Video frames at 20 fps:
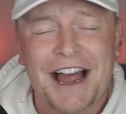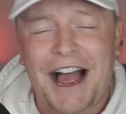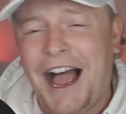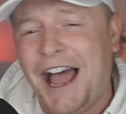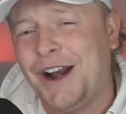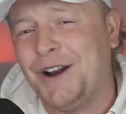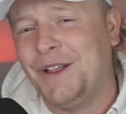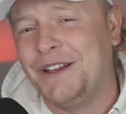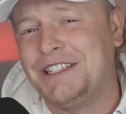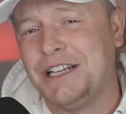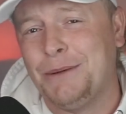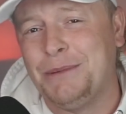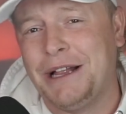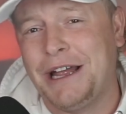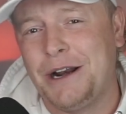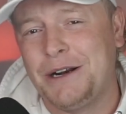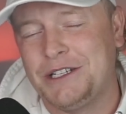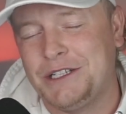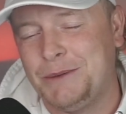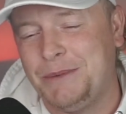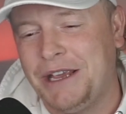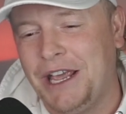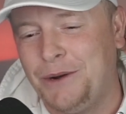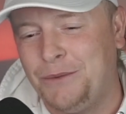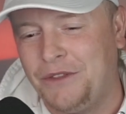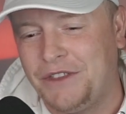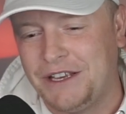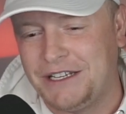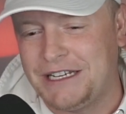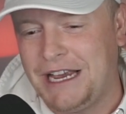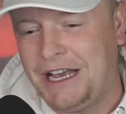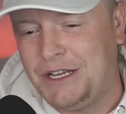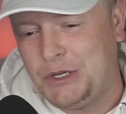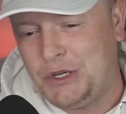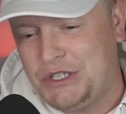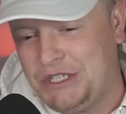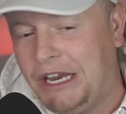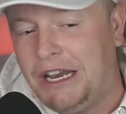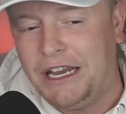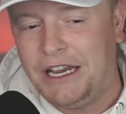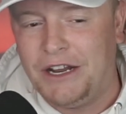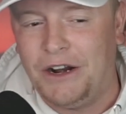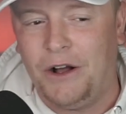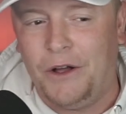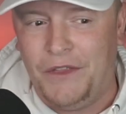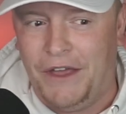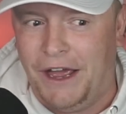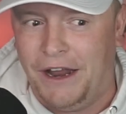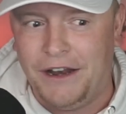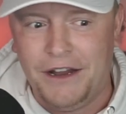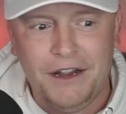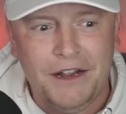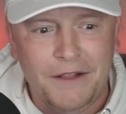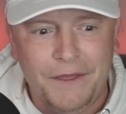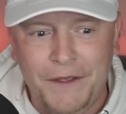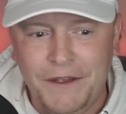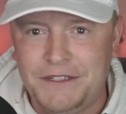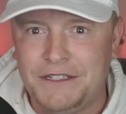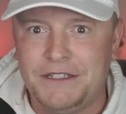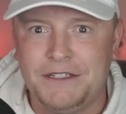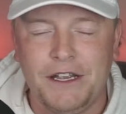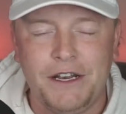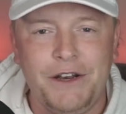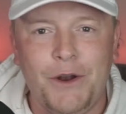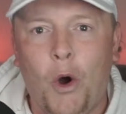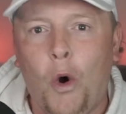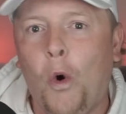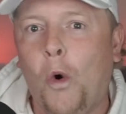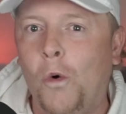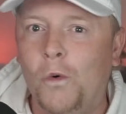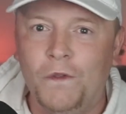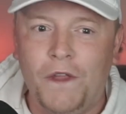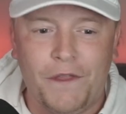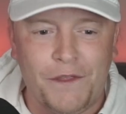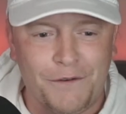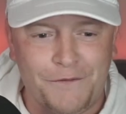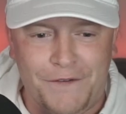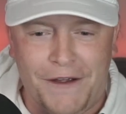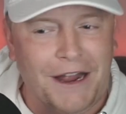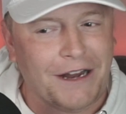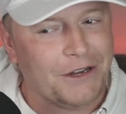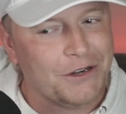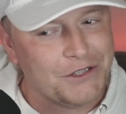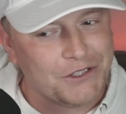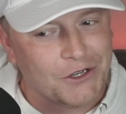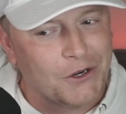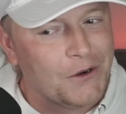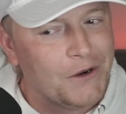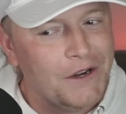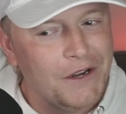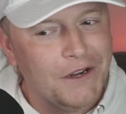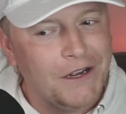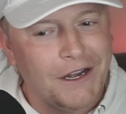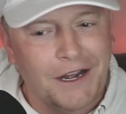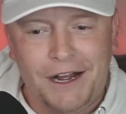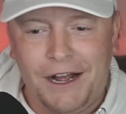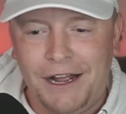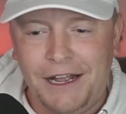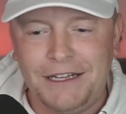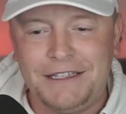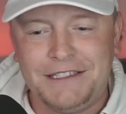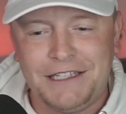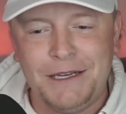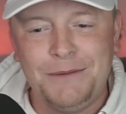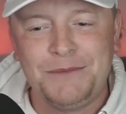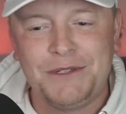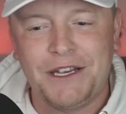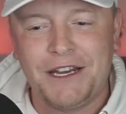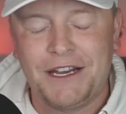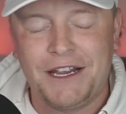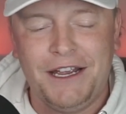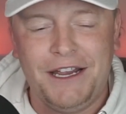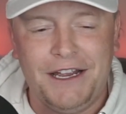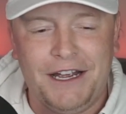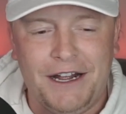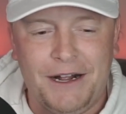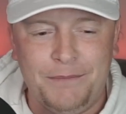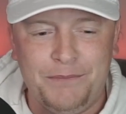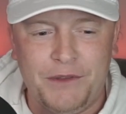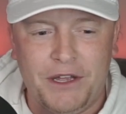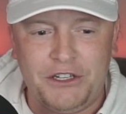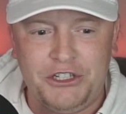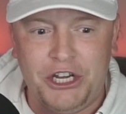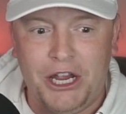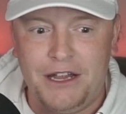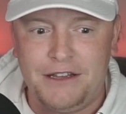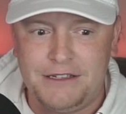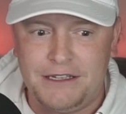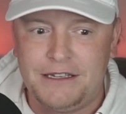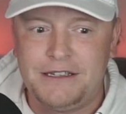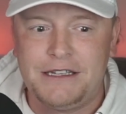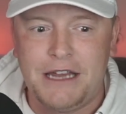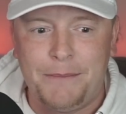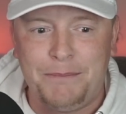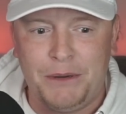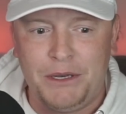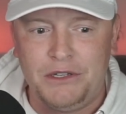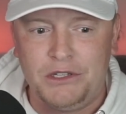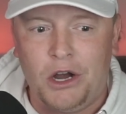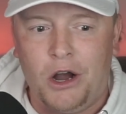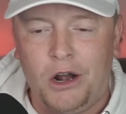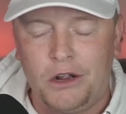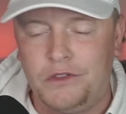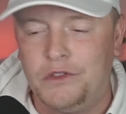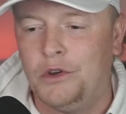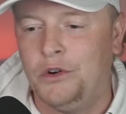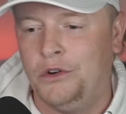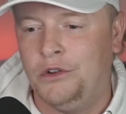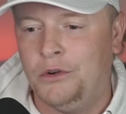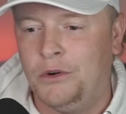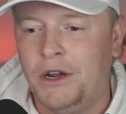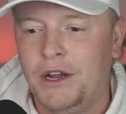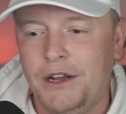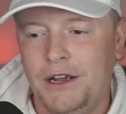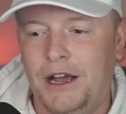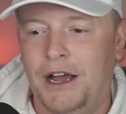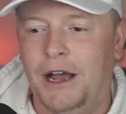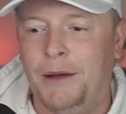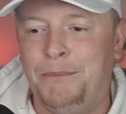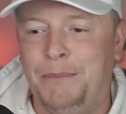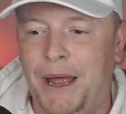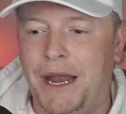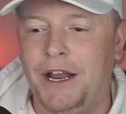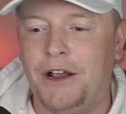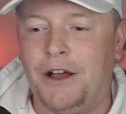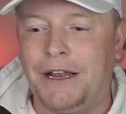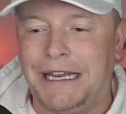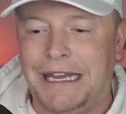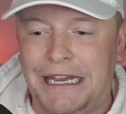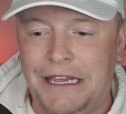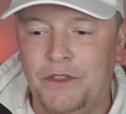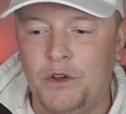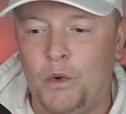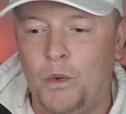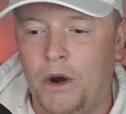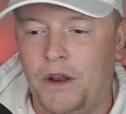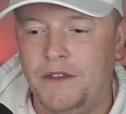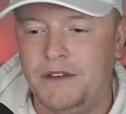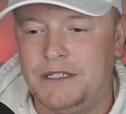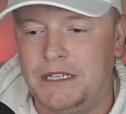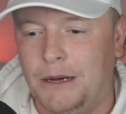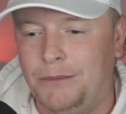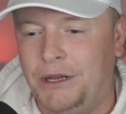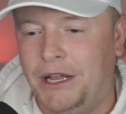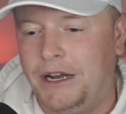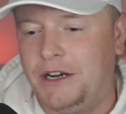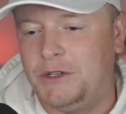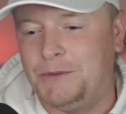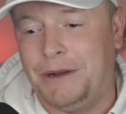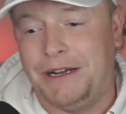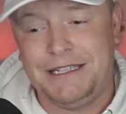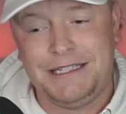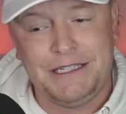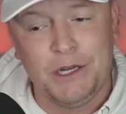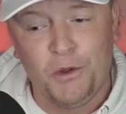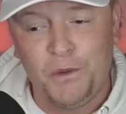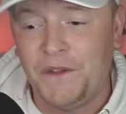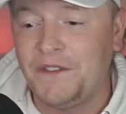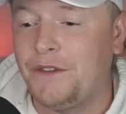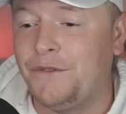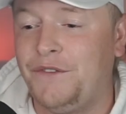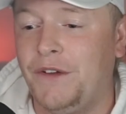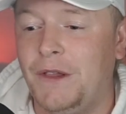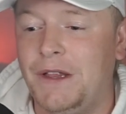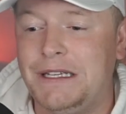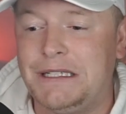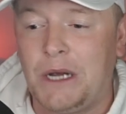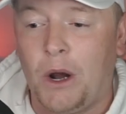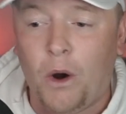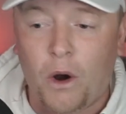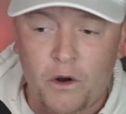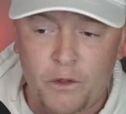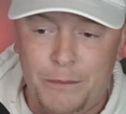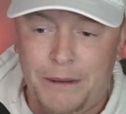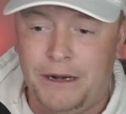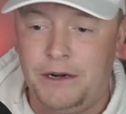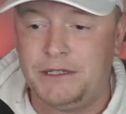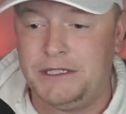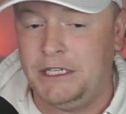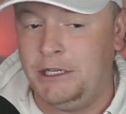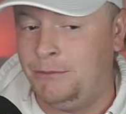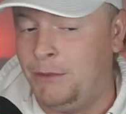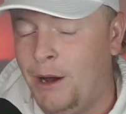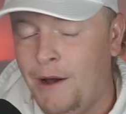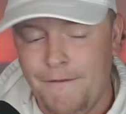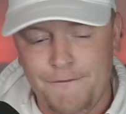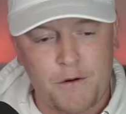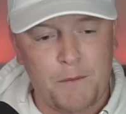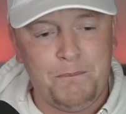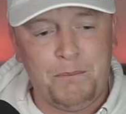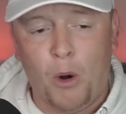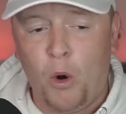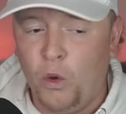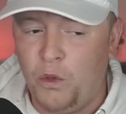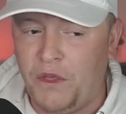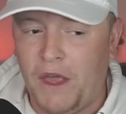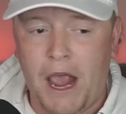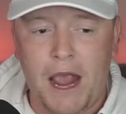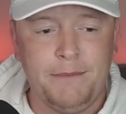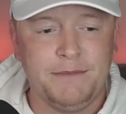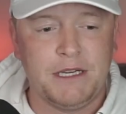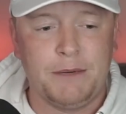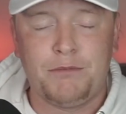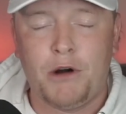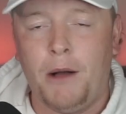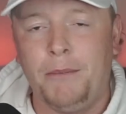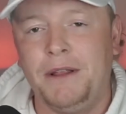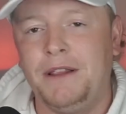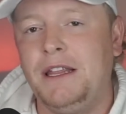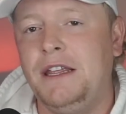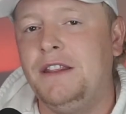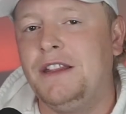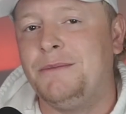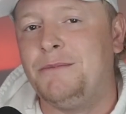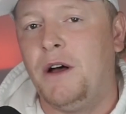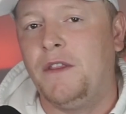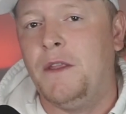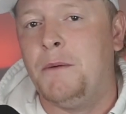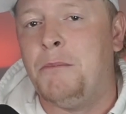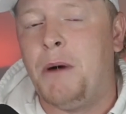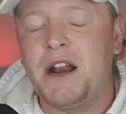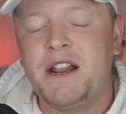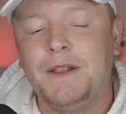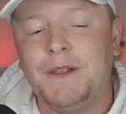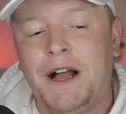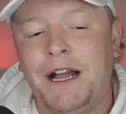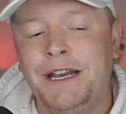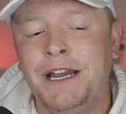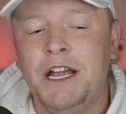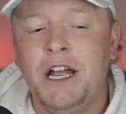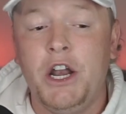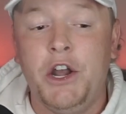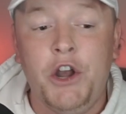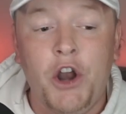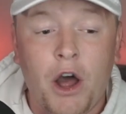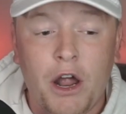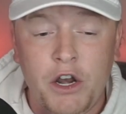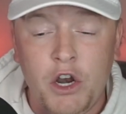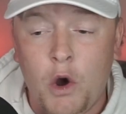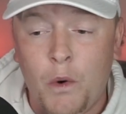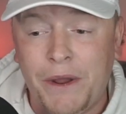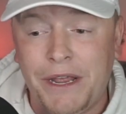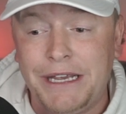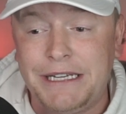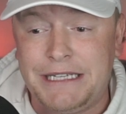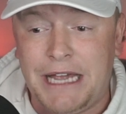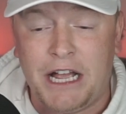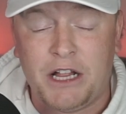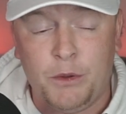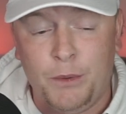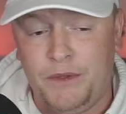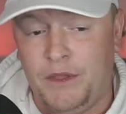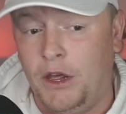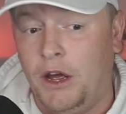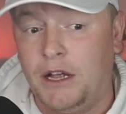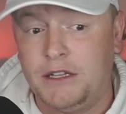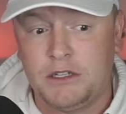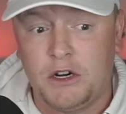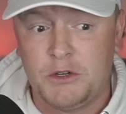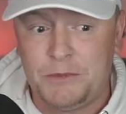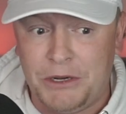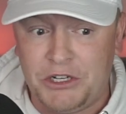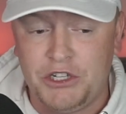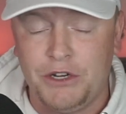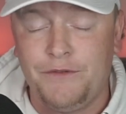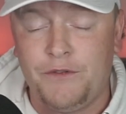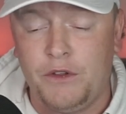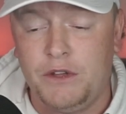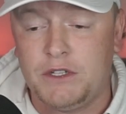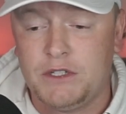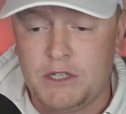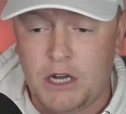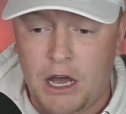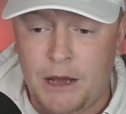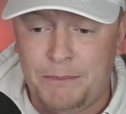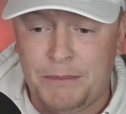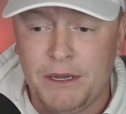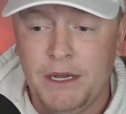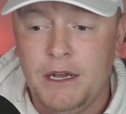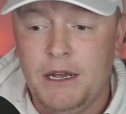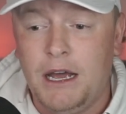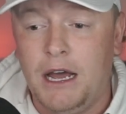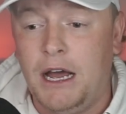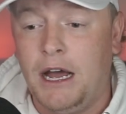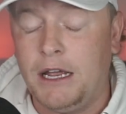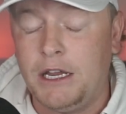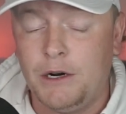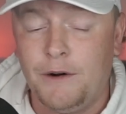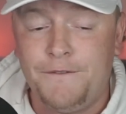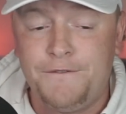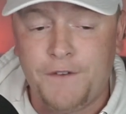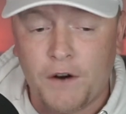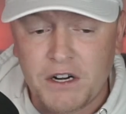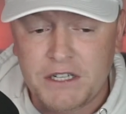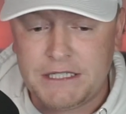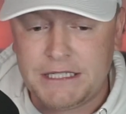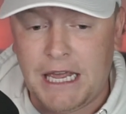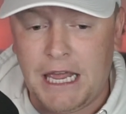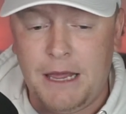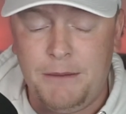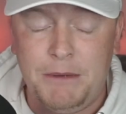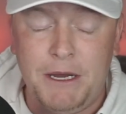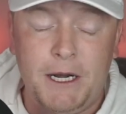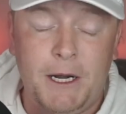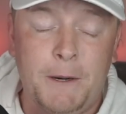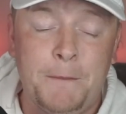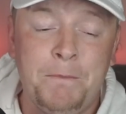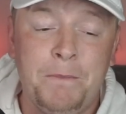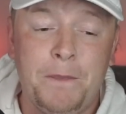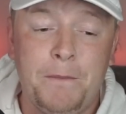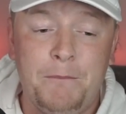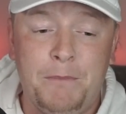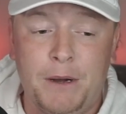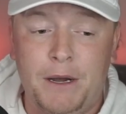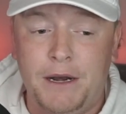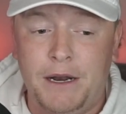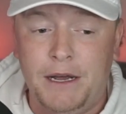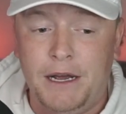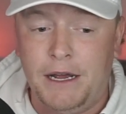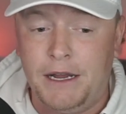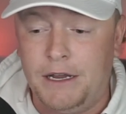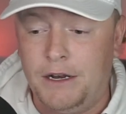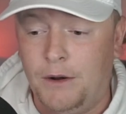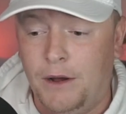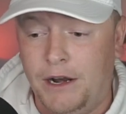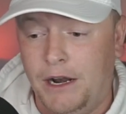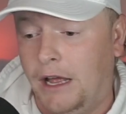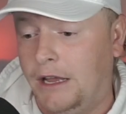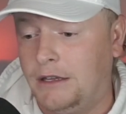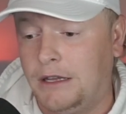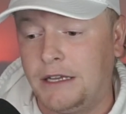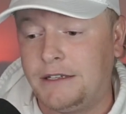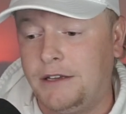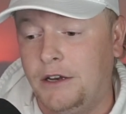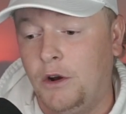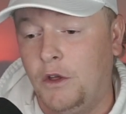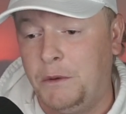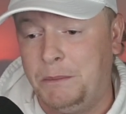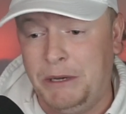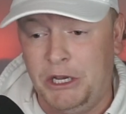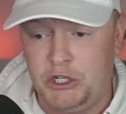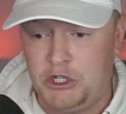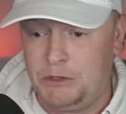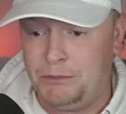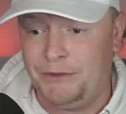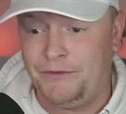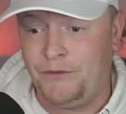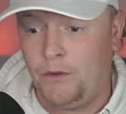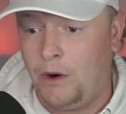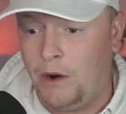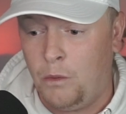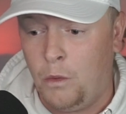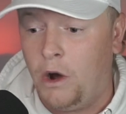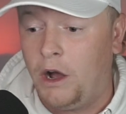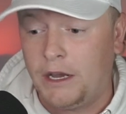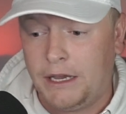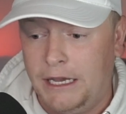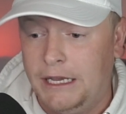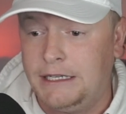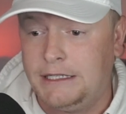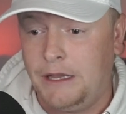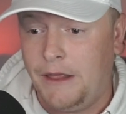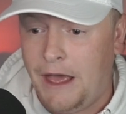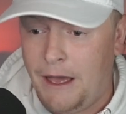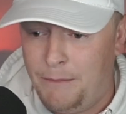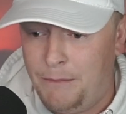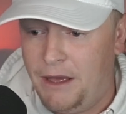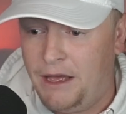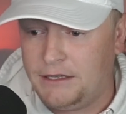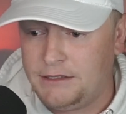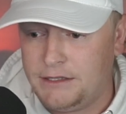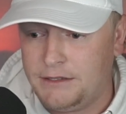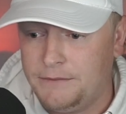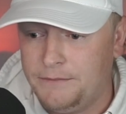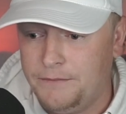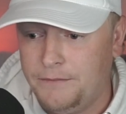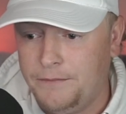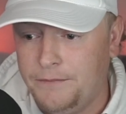I don't like doubleheaders to begin with because guys are sitting and all that. This is a whole nother factor. So it seems like a chance to step in dog doo-doo betting on either one of these doubleheaders, but I still think the Phillies are the better team for both games. I probably lean them on the money line, not knowing exactly what the odds are, especially for this top, you know, first game here. But, you know, I'd like to know the pitchers before I walk into that mess.